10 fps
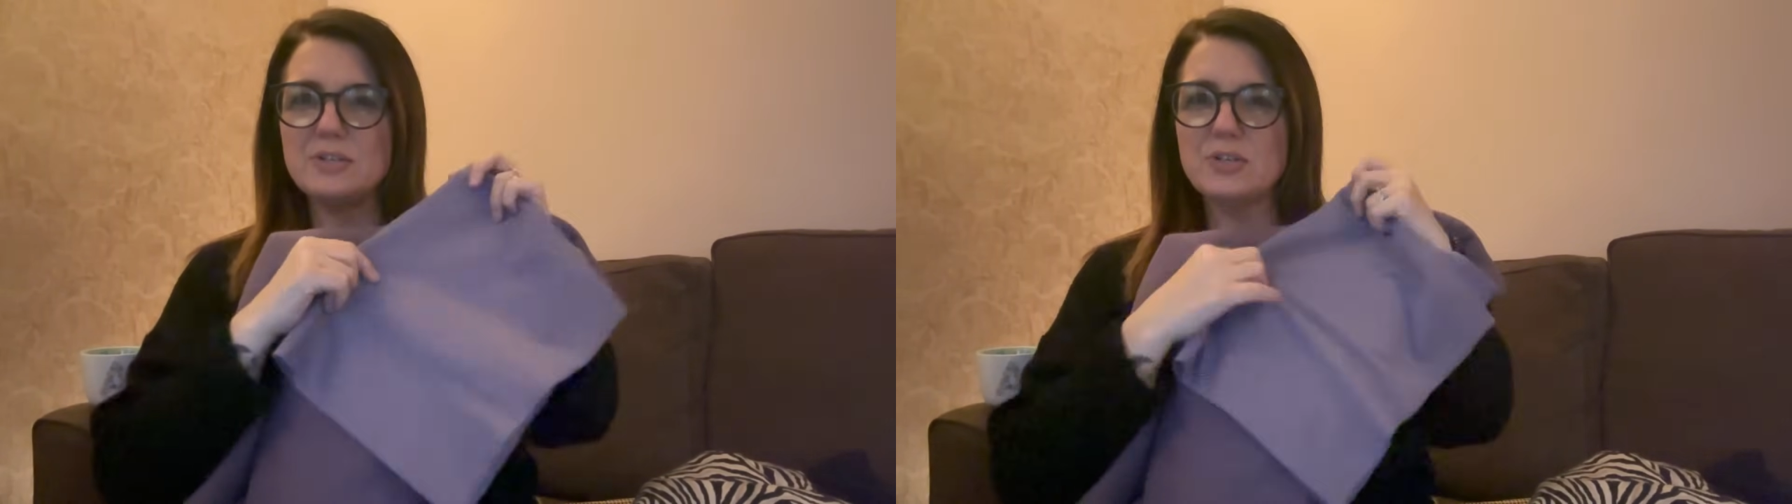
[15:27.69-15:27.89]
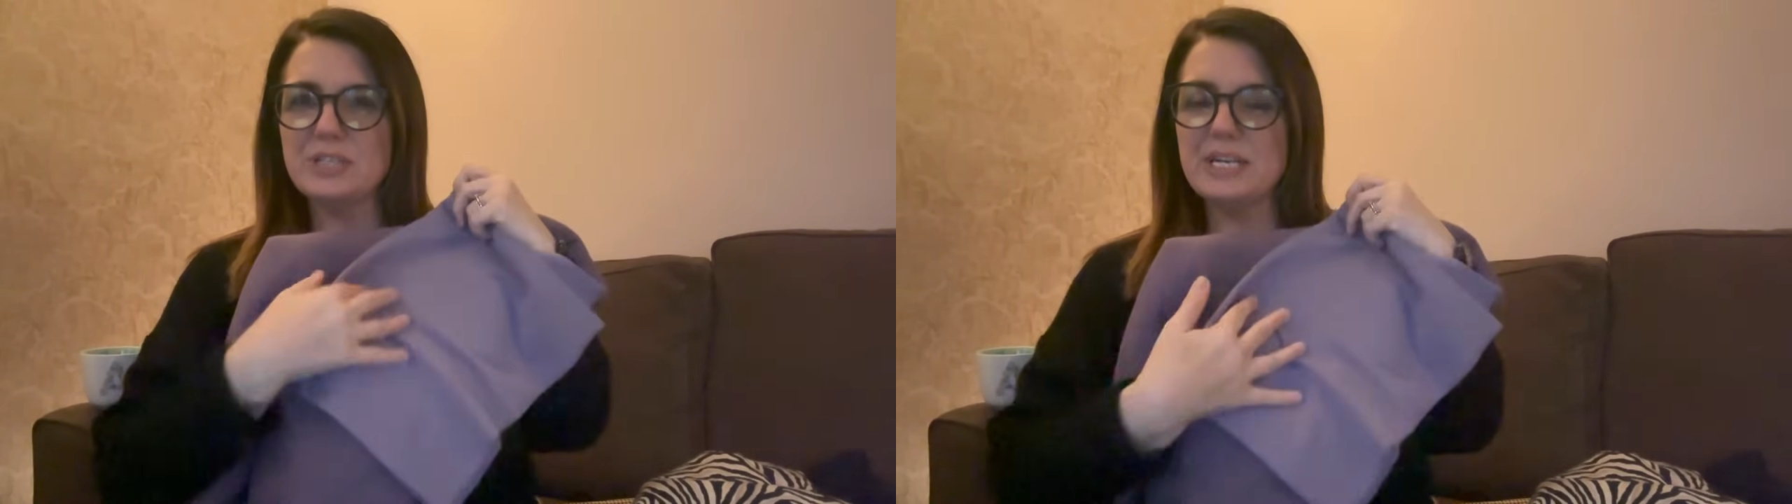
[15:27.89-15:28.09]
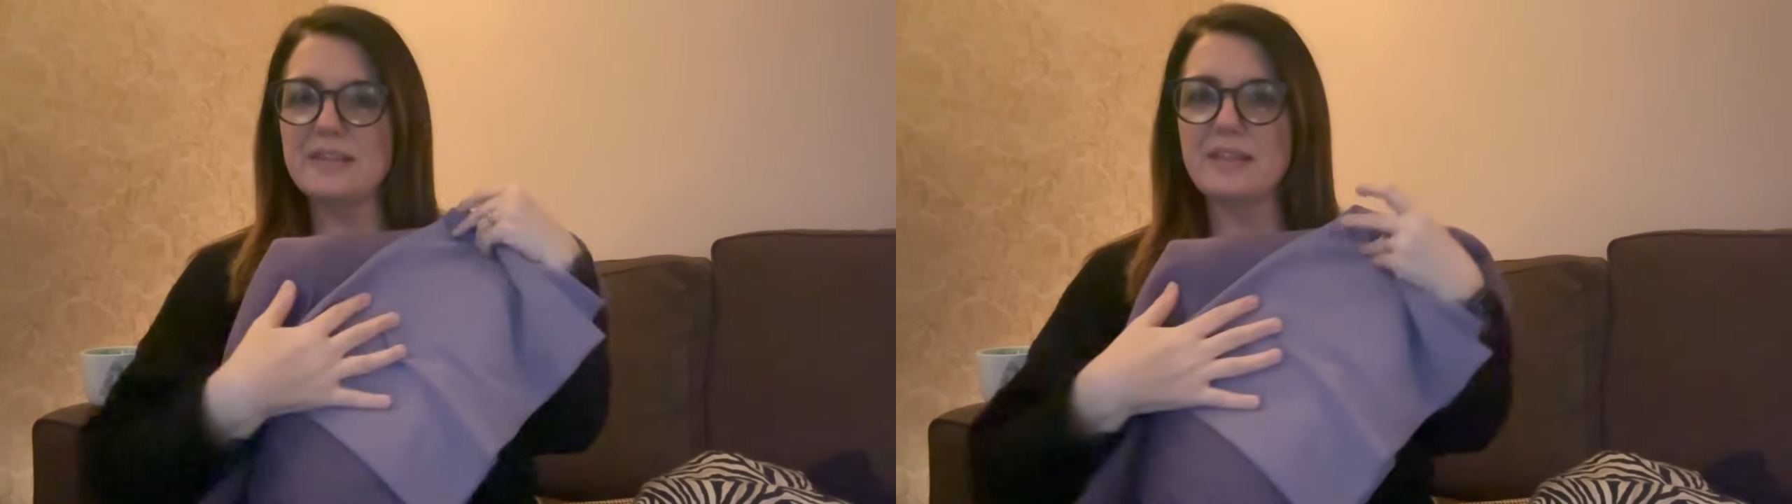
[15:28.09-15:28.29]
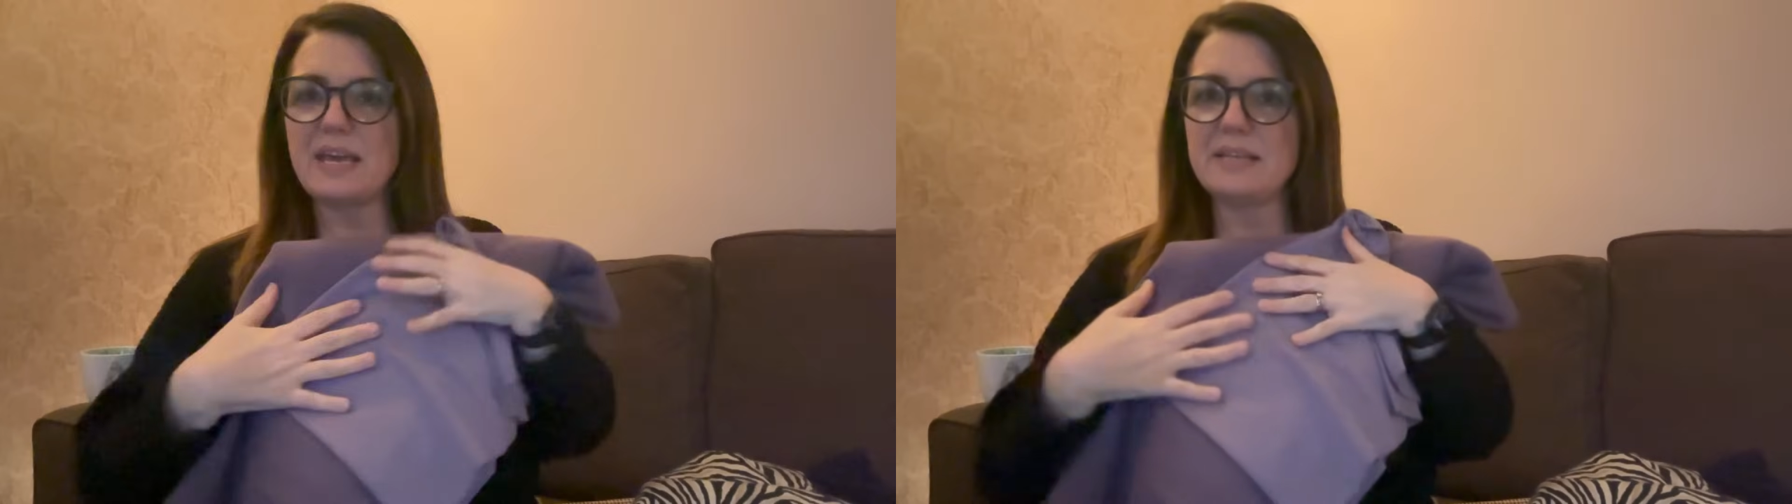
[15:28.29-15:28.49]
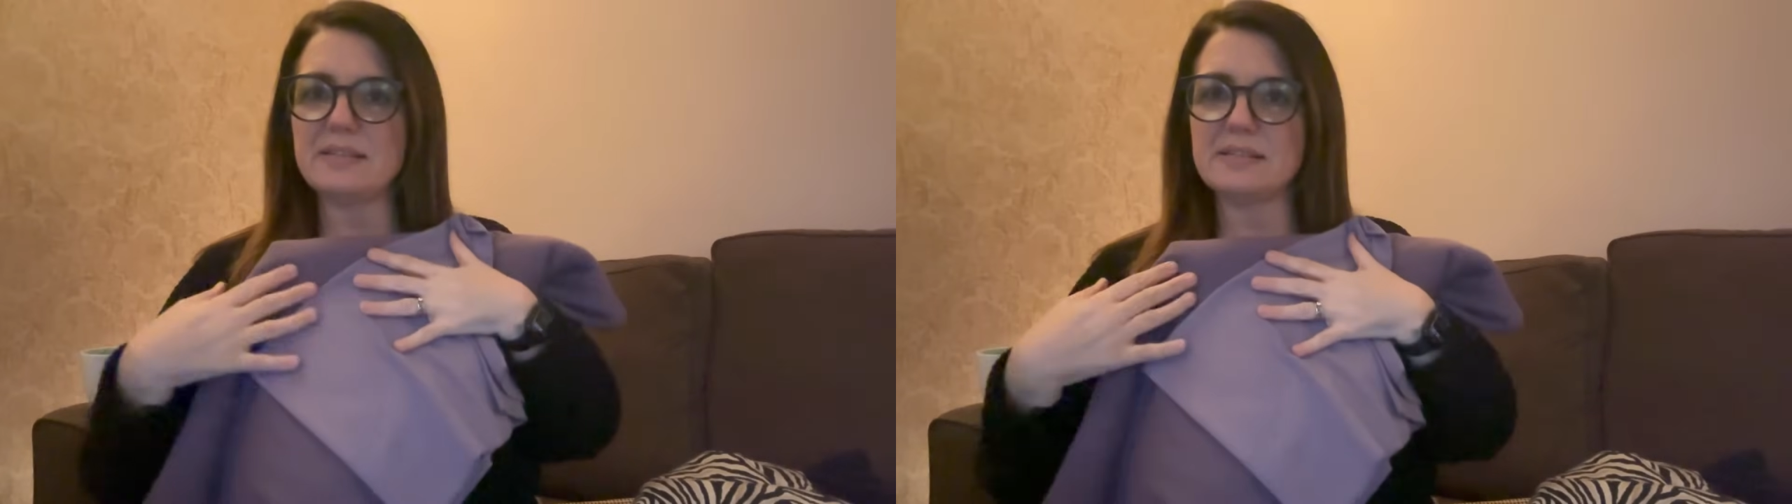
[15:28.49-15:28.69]
hoodie in
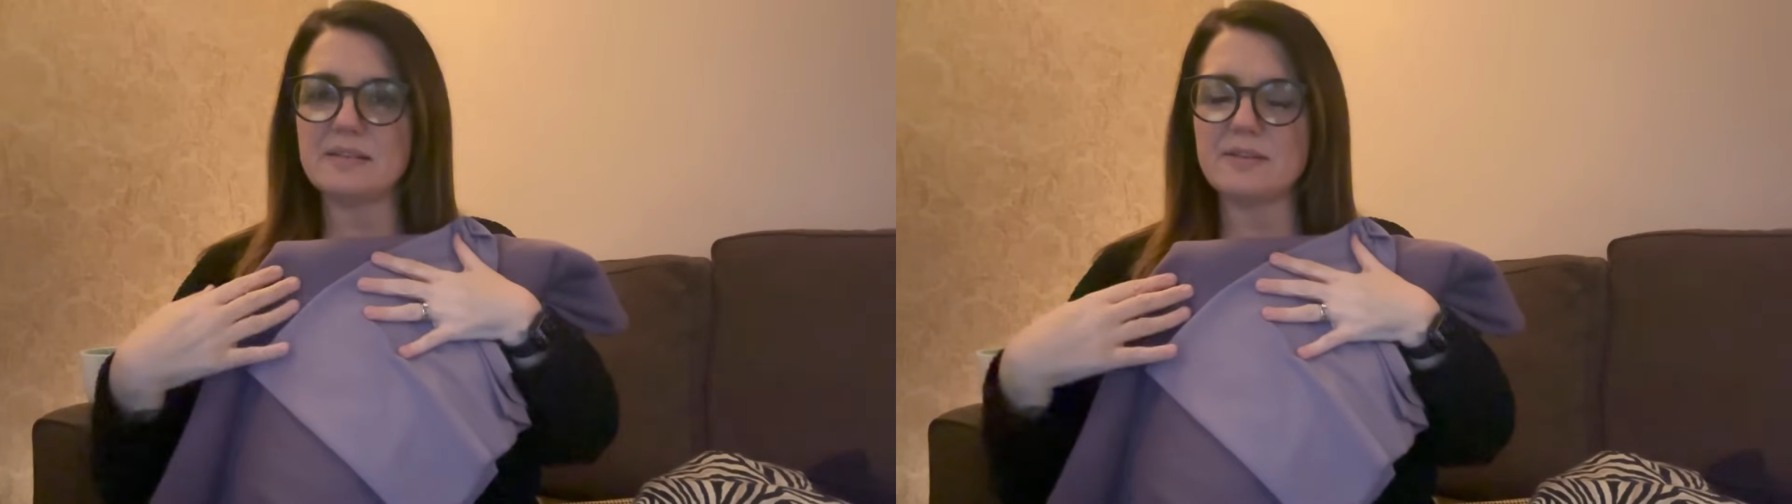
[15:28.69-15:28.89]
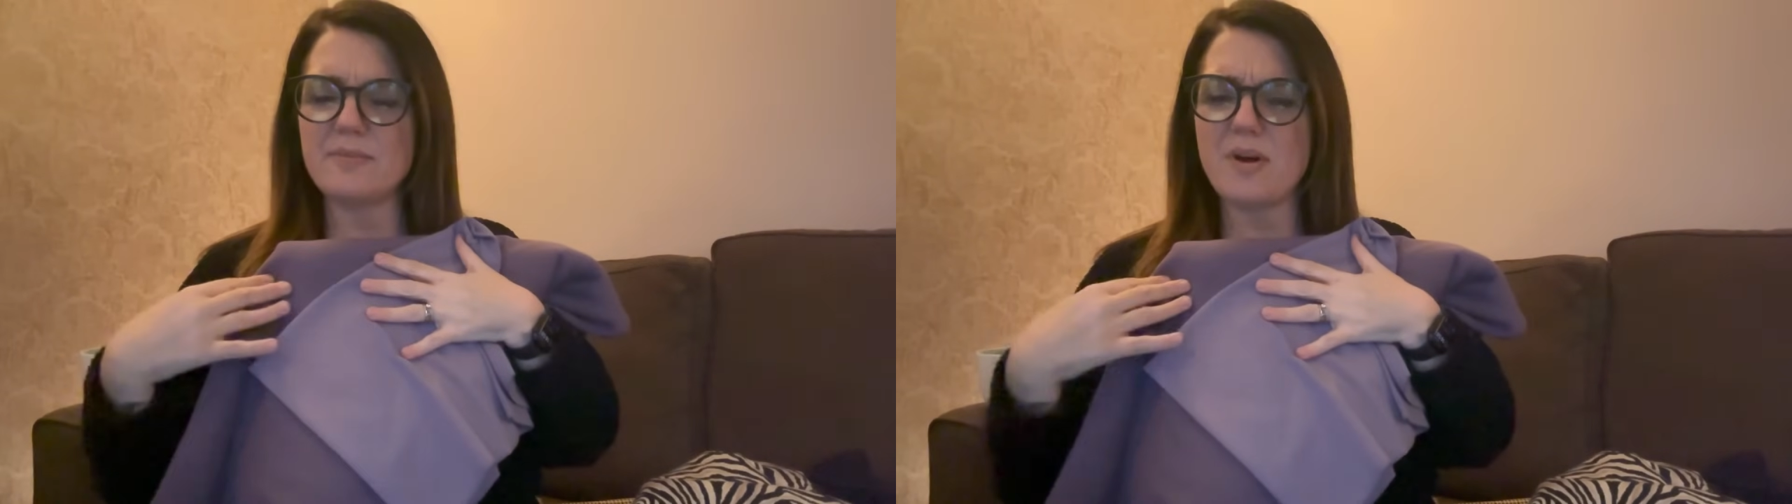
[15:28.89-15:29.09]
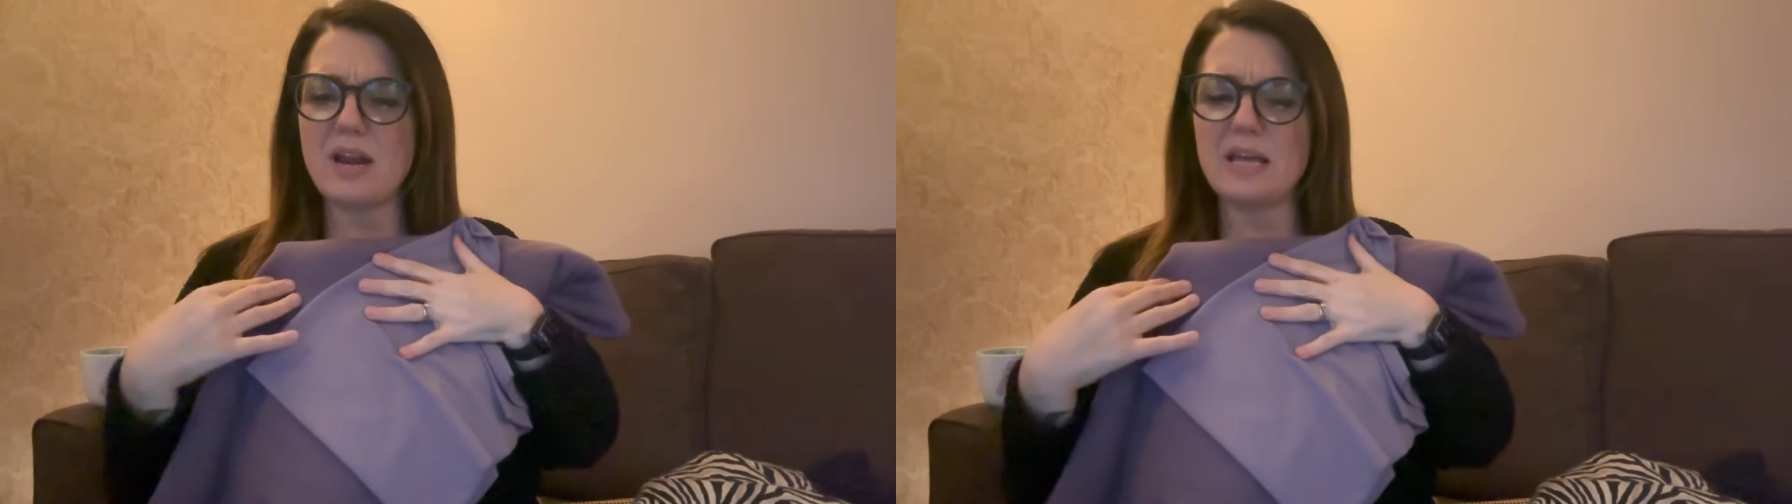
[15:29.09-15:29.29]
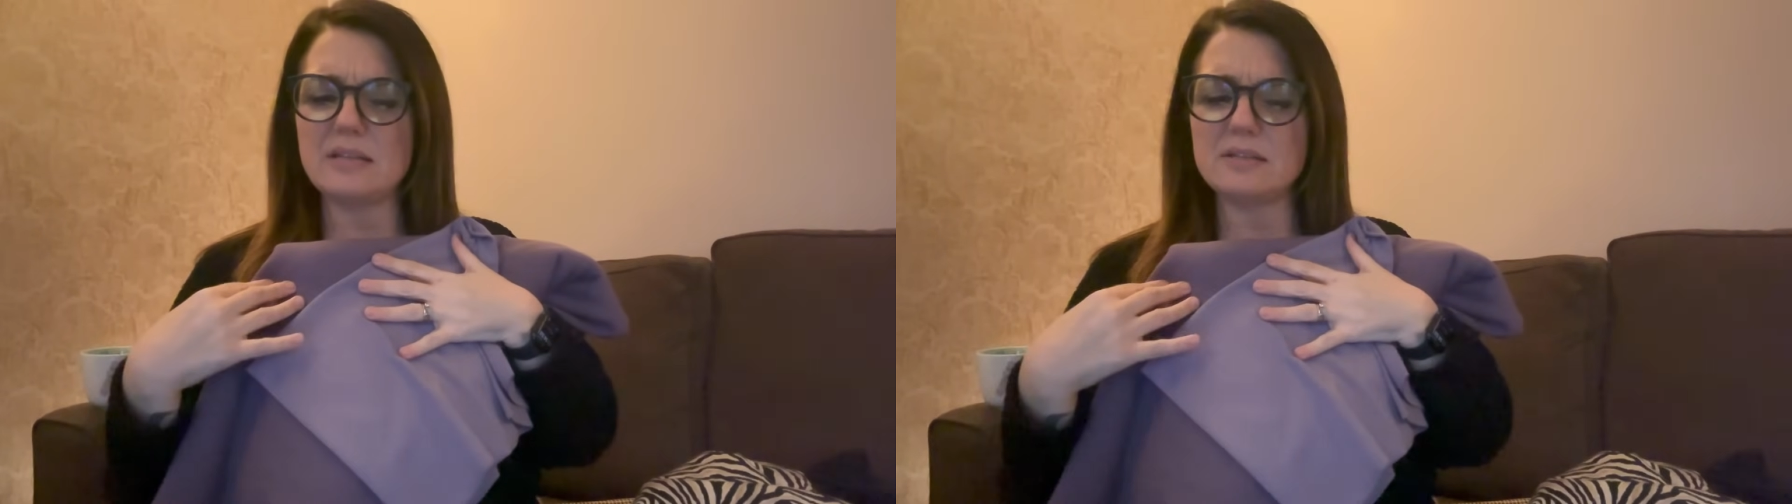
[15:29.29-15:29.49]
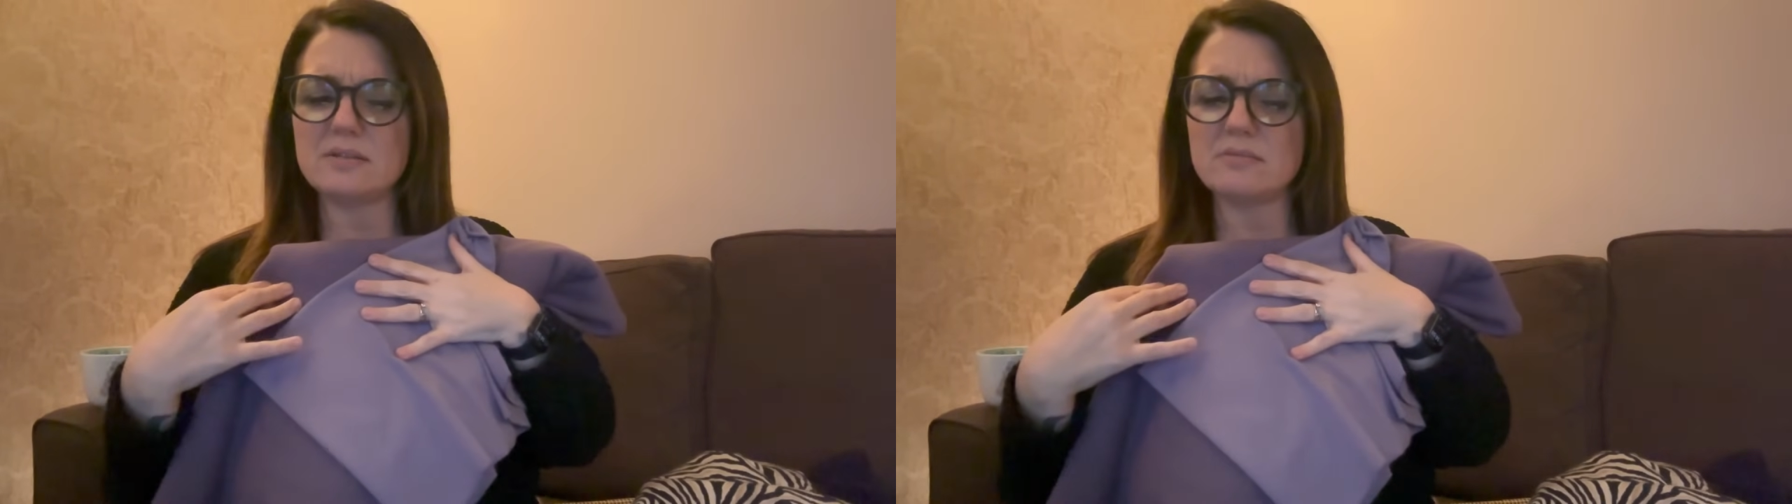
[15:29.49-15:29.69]
this, the Mile
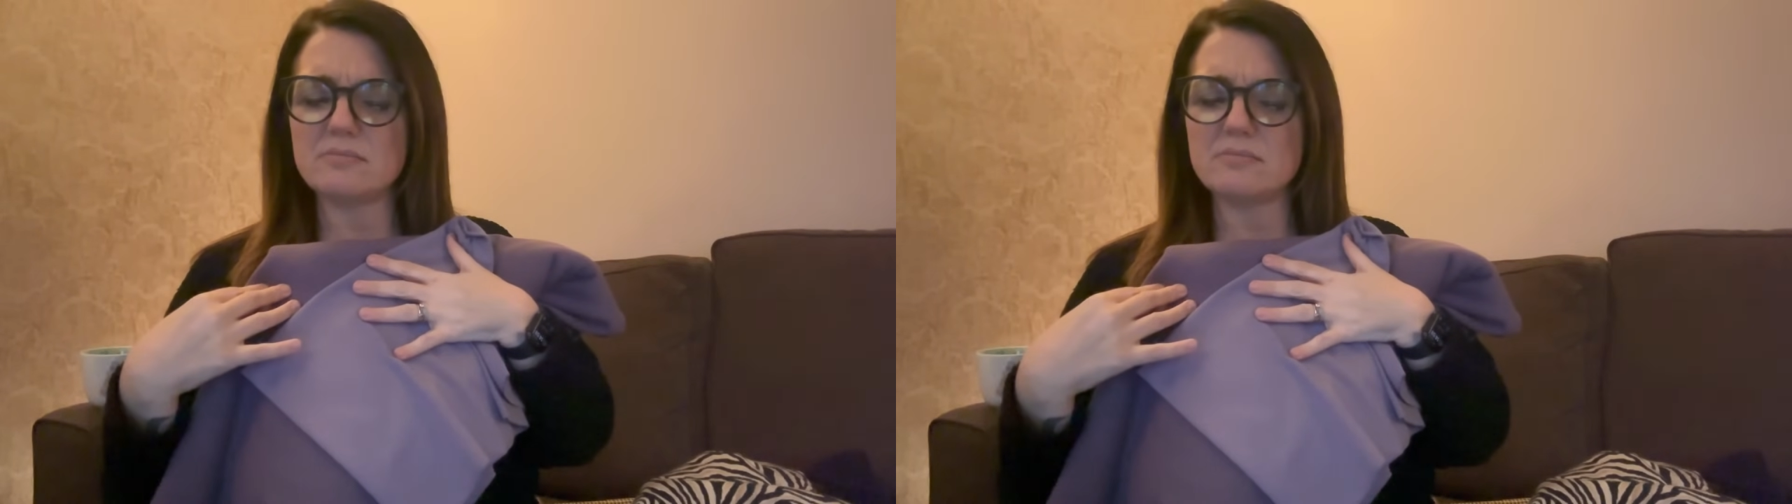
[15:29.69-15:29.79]
End,